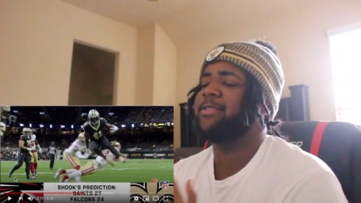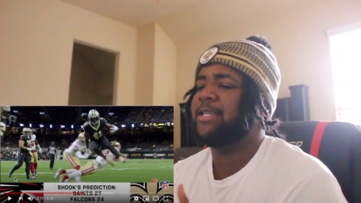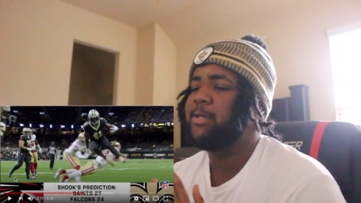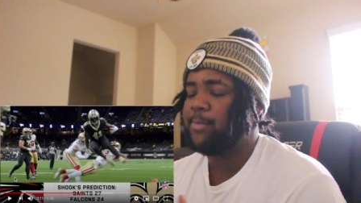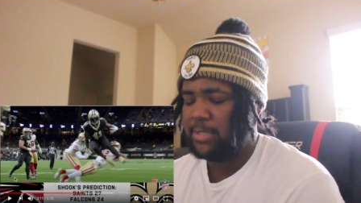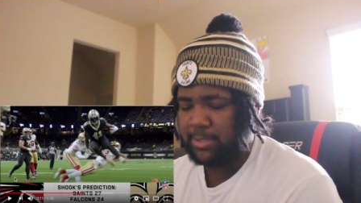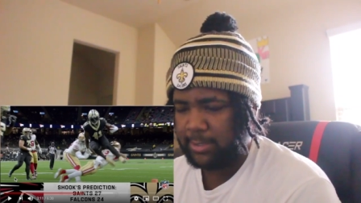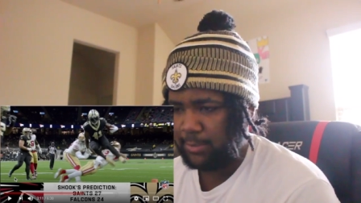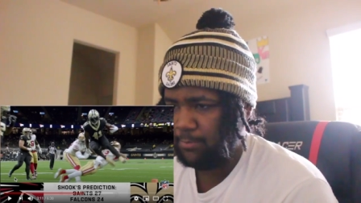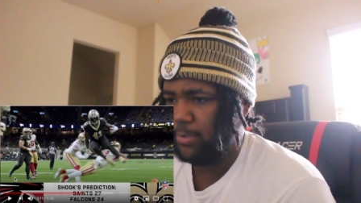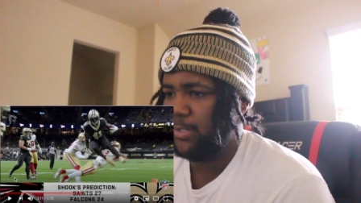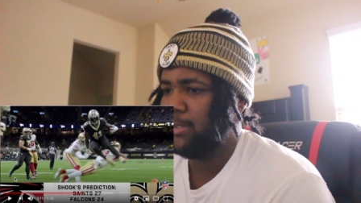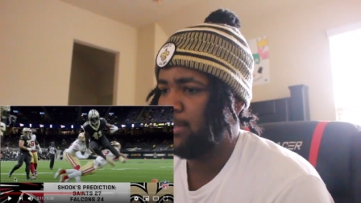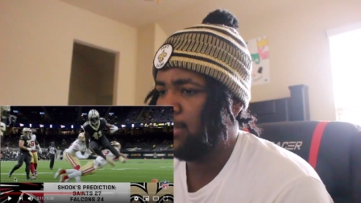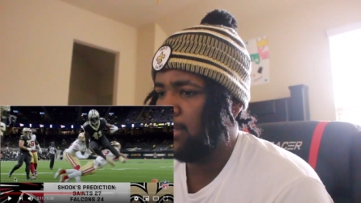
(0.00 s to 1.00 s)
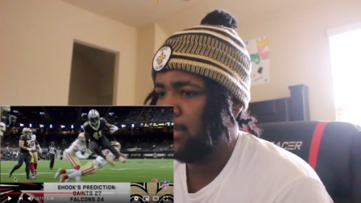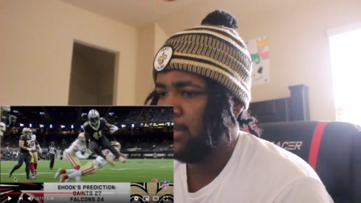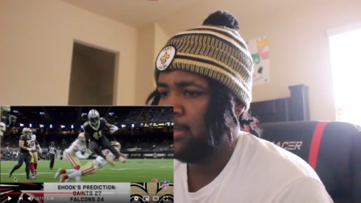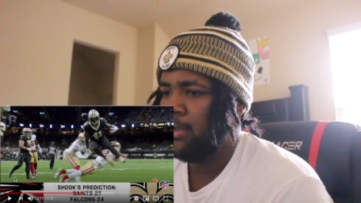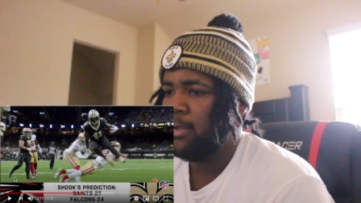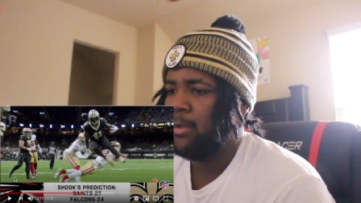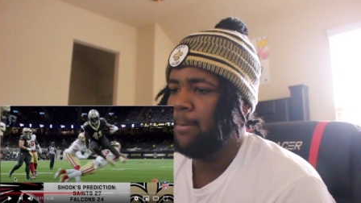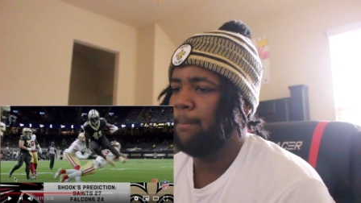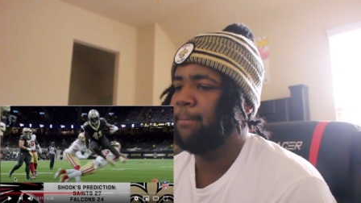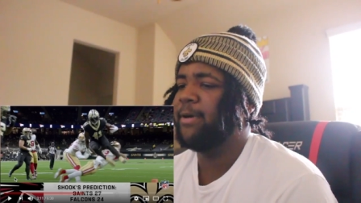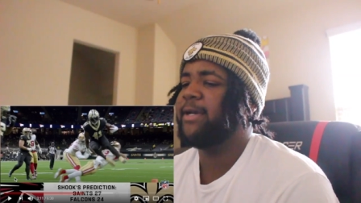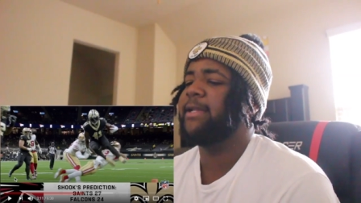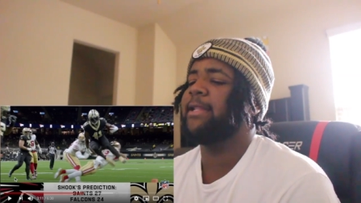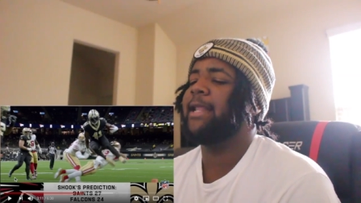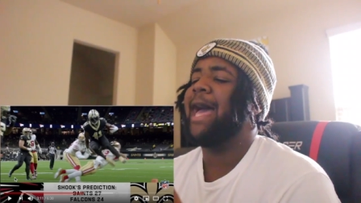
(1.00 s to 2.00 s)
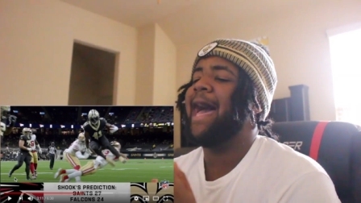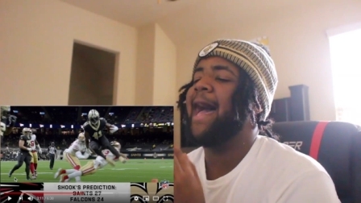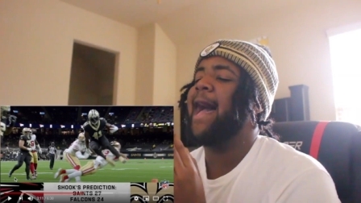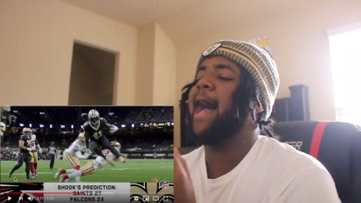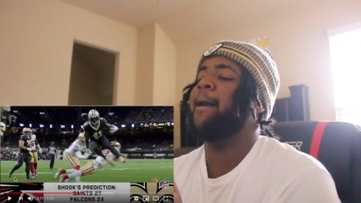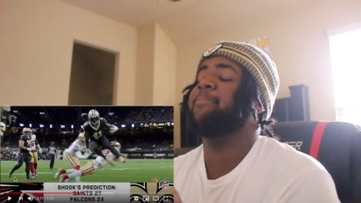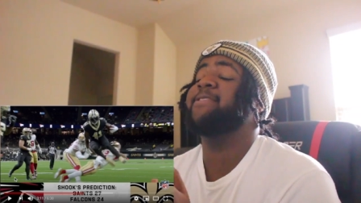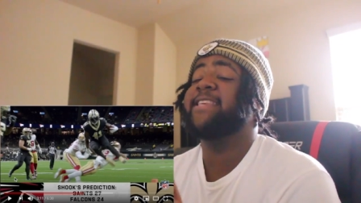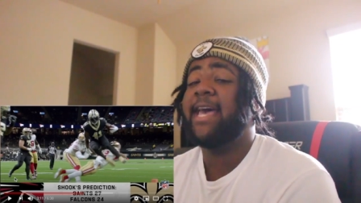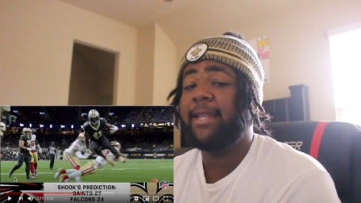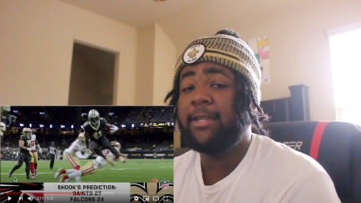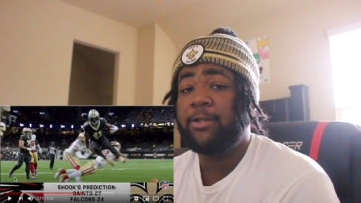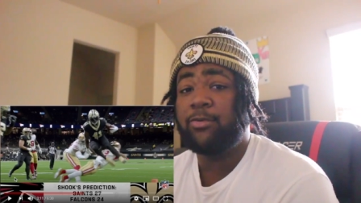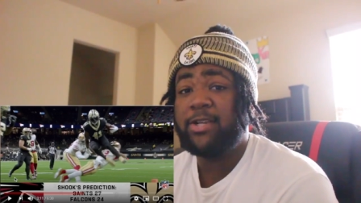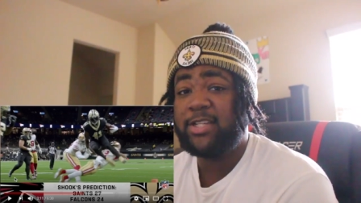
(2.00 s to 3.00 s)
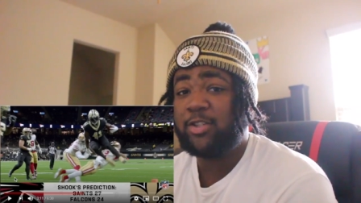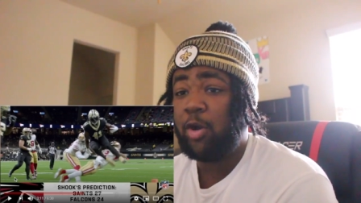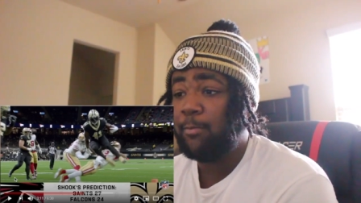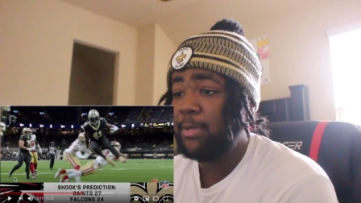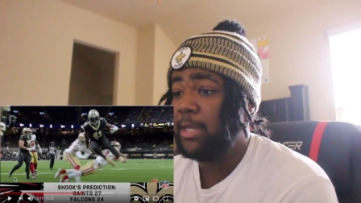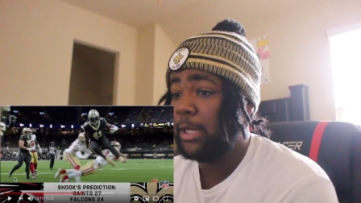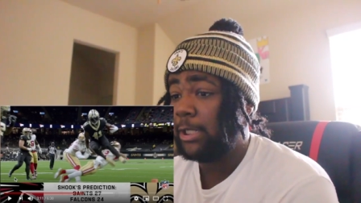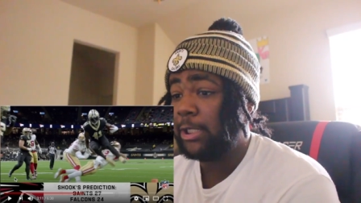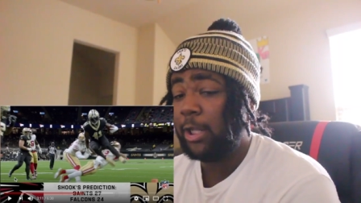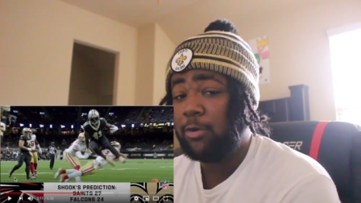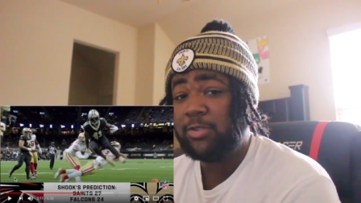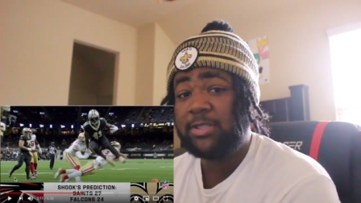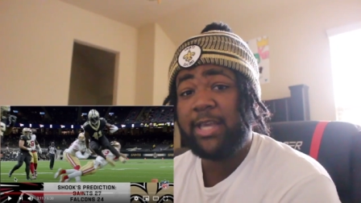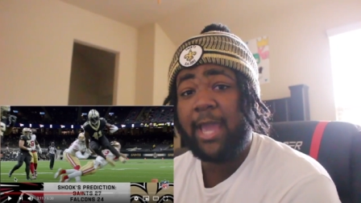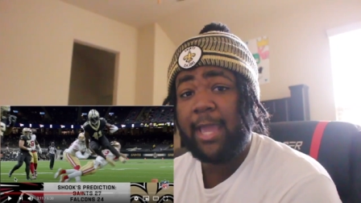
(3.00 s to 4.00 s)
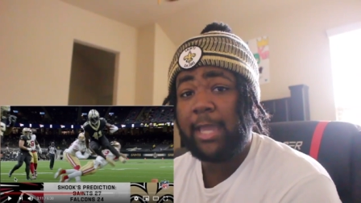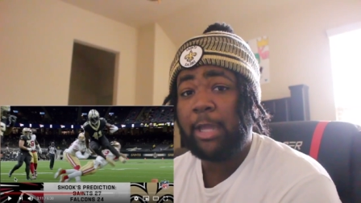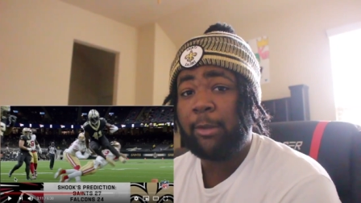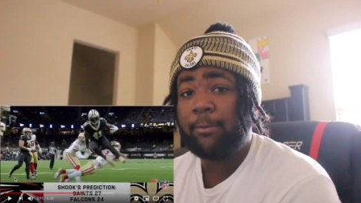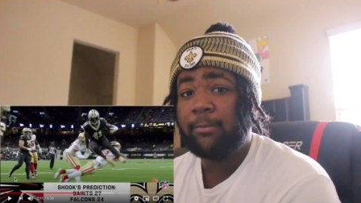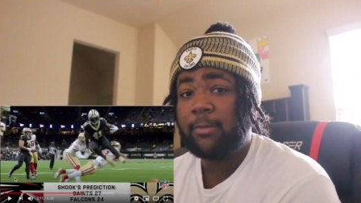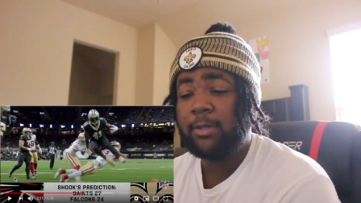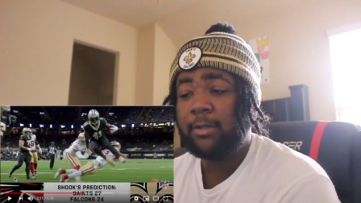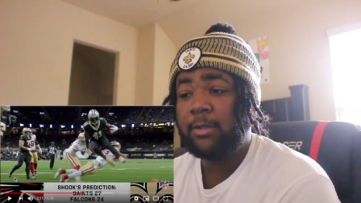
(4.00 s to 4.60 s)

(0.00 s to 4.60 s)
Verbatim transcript: team as us, bro. But I'm telling you, this is going to be a close game.